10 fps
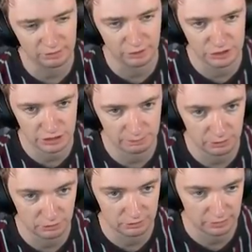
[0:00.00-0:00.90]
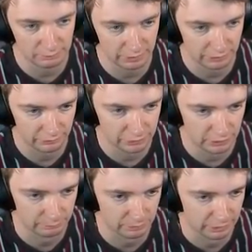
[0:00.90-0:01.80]
this low G S P do the same thing every
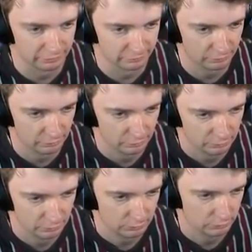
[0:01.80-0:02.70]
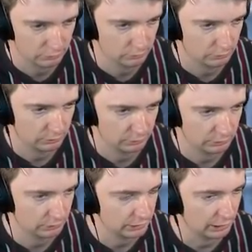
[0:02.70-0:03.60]
time, so let's...
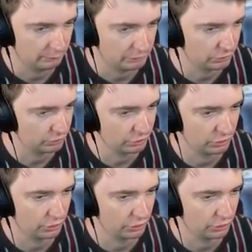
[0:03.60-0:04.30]
Yep, don't go